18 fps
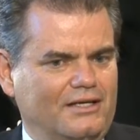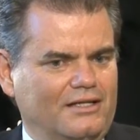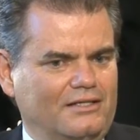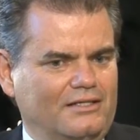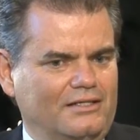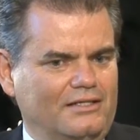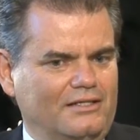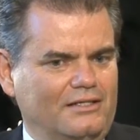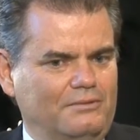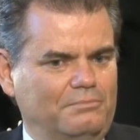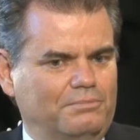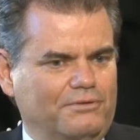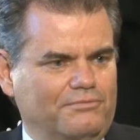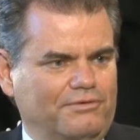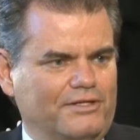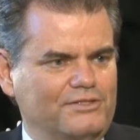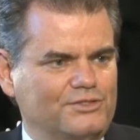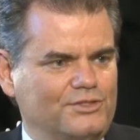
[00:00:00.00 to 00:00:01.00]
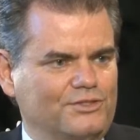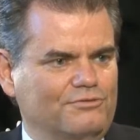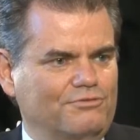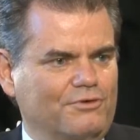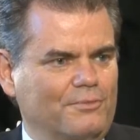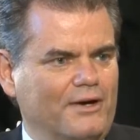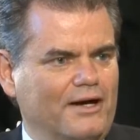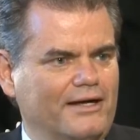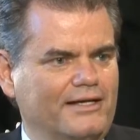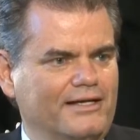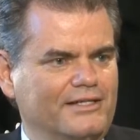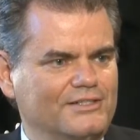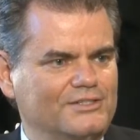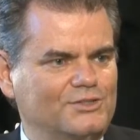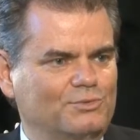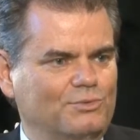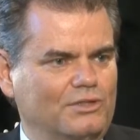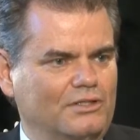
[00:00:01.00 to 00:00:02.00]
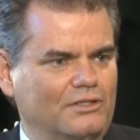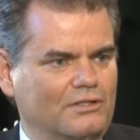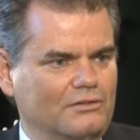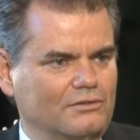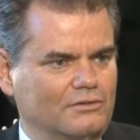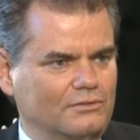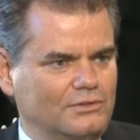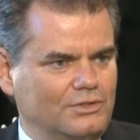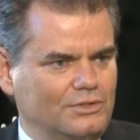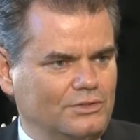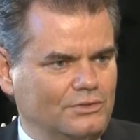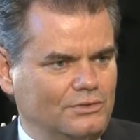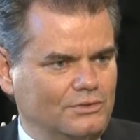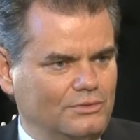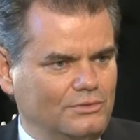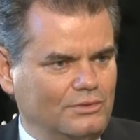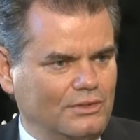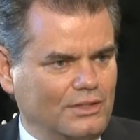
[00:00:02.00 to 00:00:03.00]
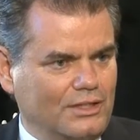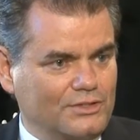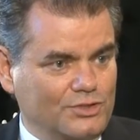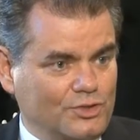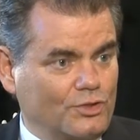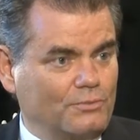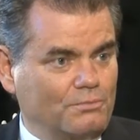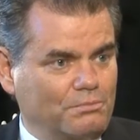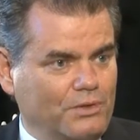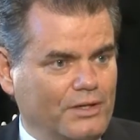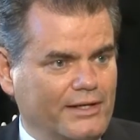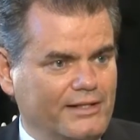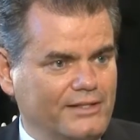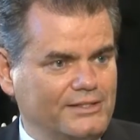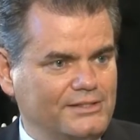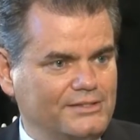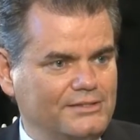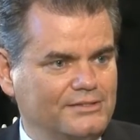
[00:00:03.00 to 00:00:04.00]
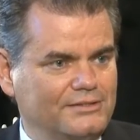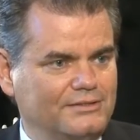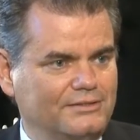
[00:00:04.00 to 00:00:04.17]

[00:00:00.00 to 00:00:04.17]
the professor from IAS would go to a certain place